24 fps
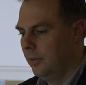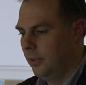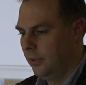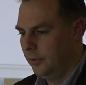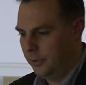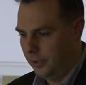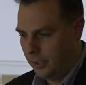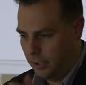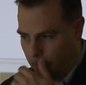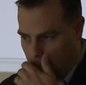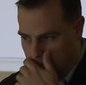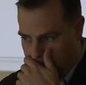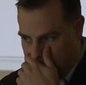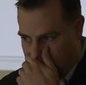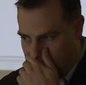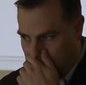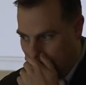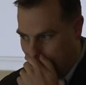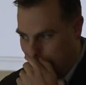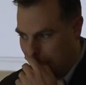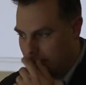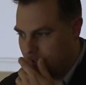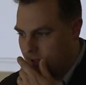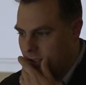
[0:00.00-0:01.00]
filter,
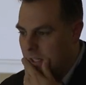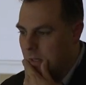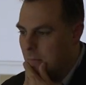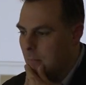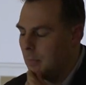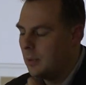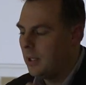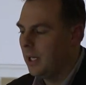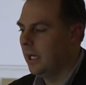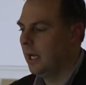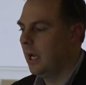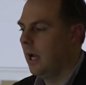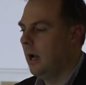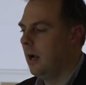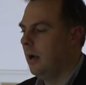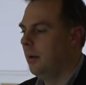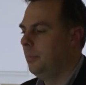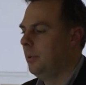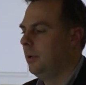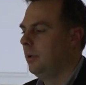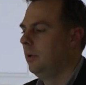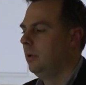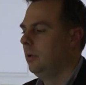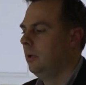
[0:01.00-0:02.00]
and it's going to bring
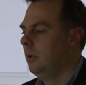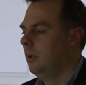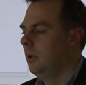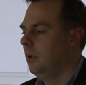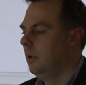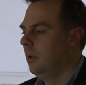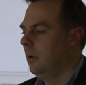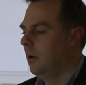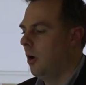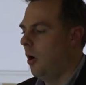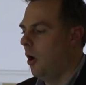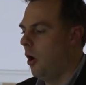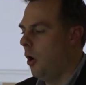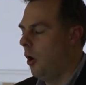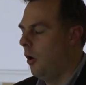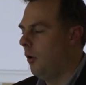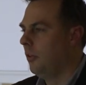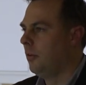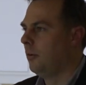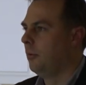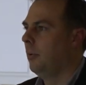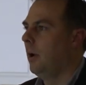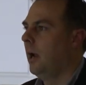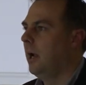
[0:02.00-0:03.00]
up all
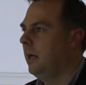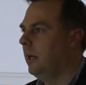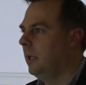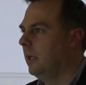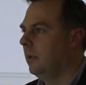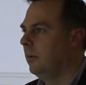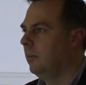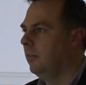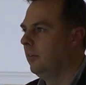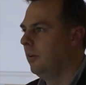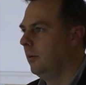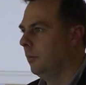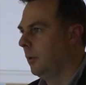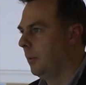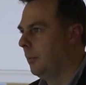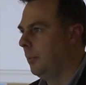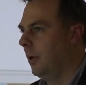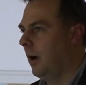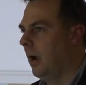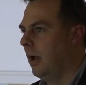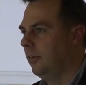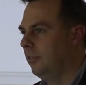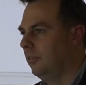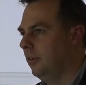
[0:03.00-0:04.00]
the write-ins that were
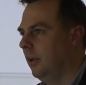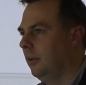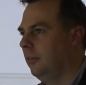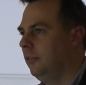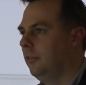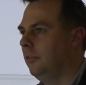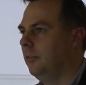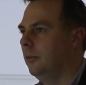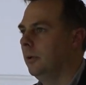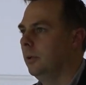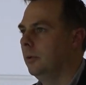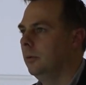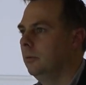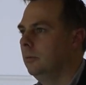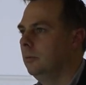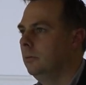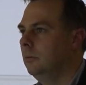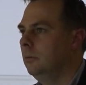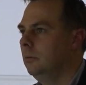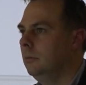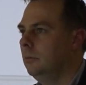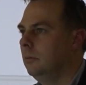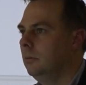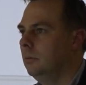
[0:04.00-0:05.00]
processed
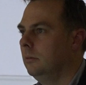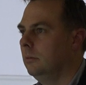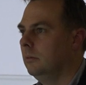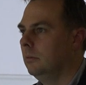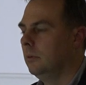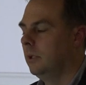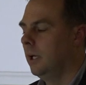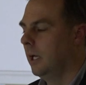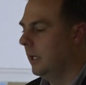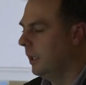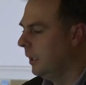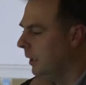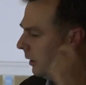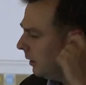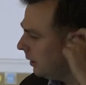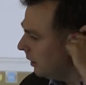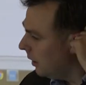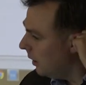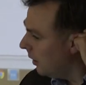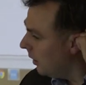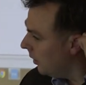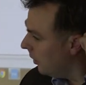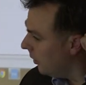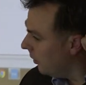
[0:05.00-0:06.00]
through.
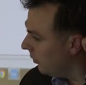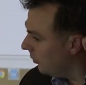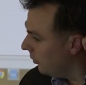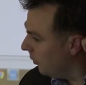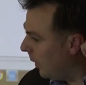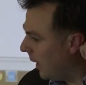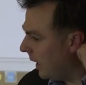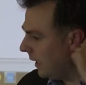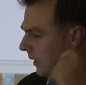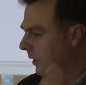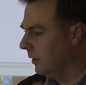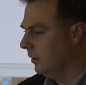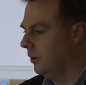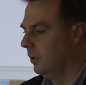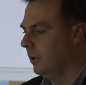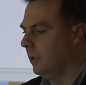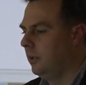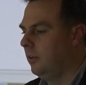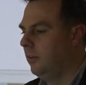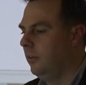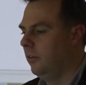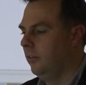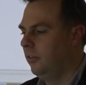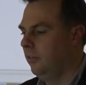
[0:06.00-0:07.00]
So I can
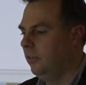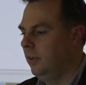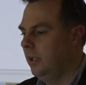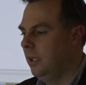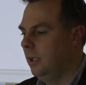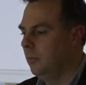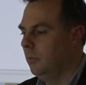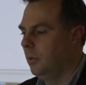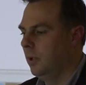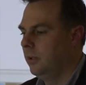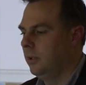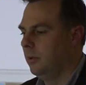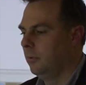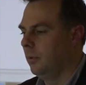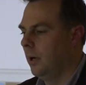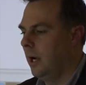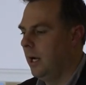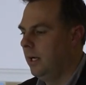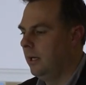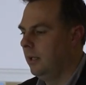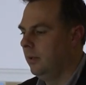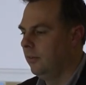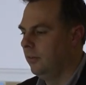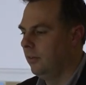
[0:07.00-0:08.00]
look to see what the
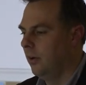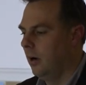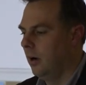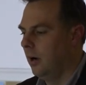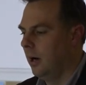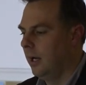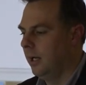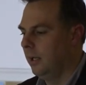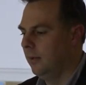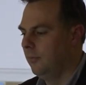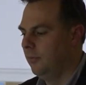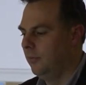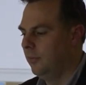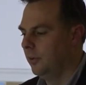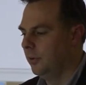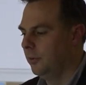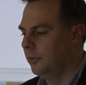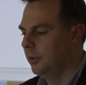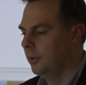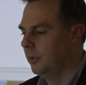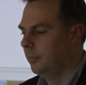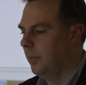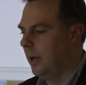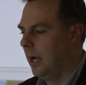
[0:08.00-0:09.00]
write-ins are. I can
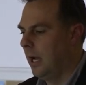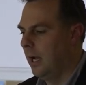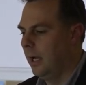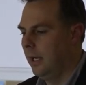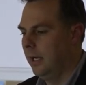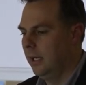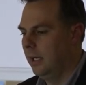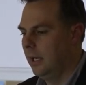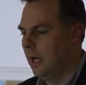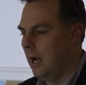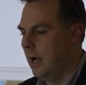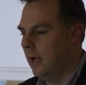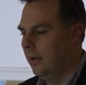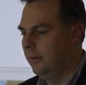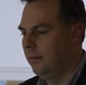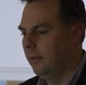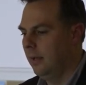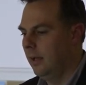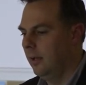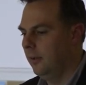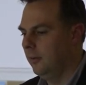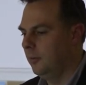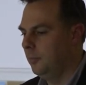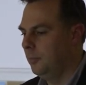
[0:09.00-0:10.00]
filter by
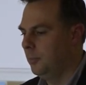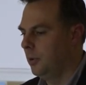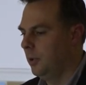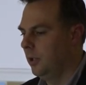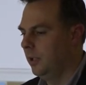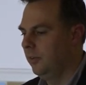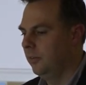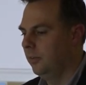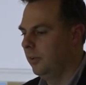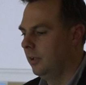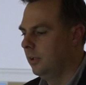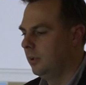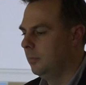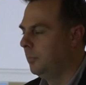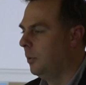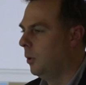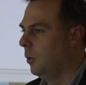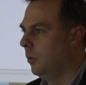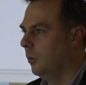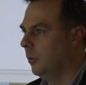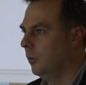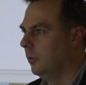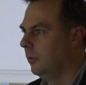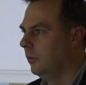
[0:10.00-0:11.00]
contest, precinct
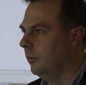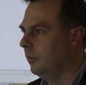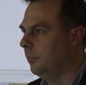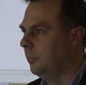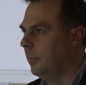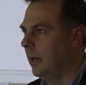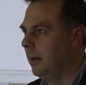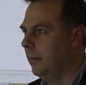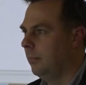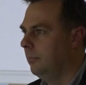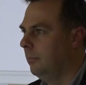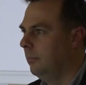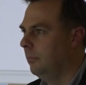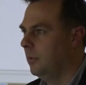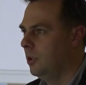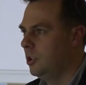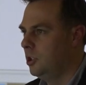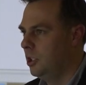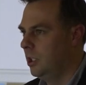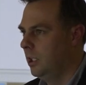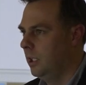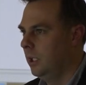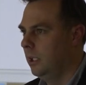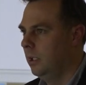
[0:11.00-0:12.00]
polls, by
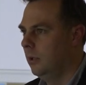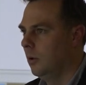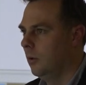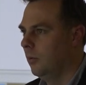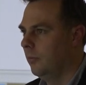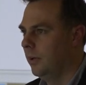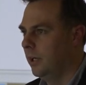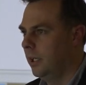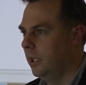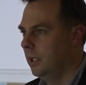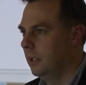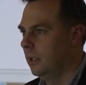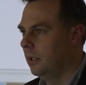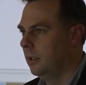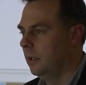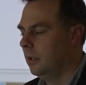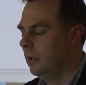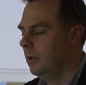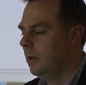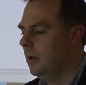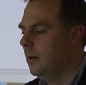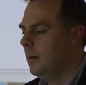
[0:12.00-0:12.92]
machine over here